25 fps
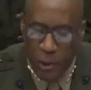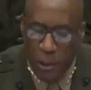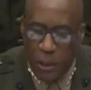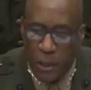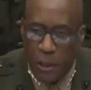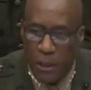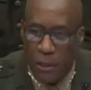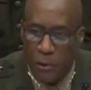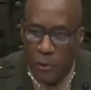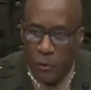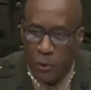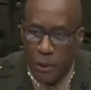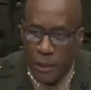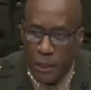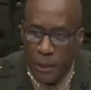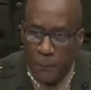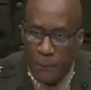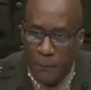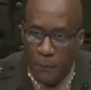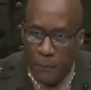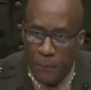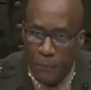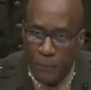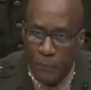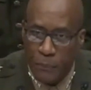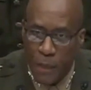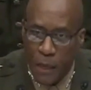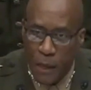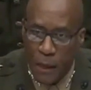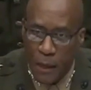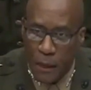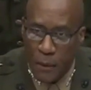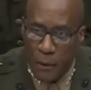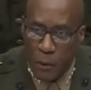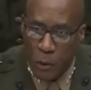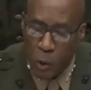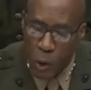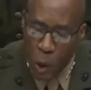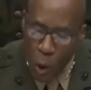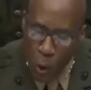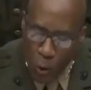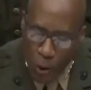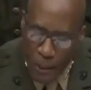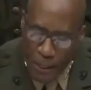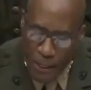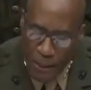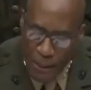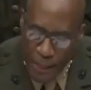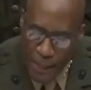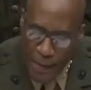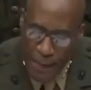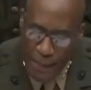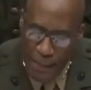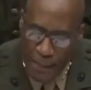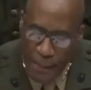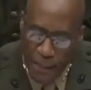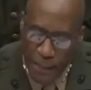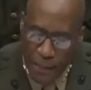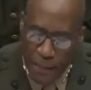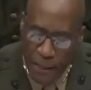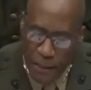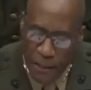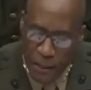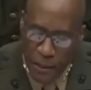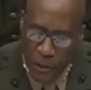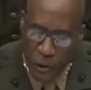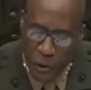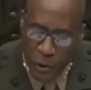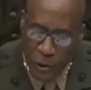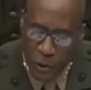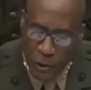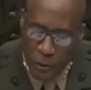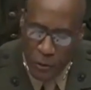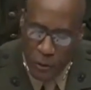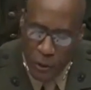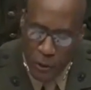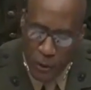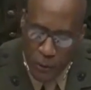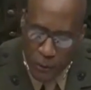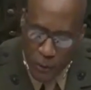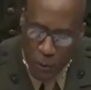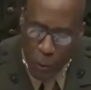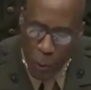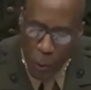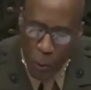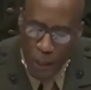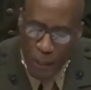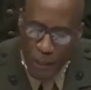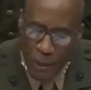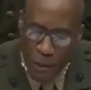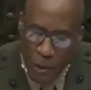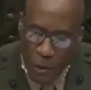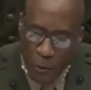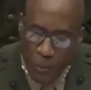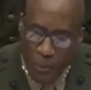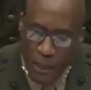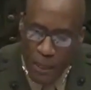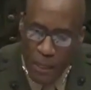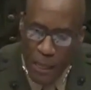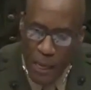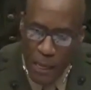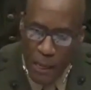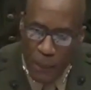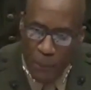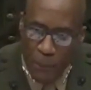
to country, knowing that it is going to be a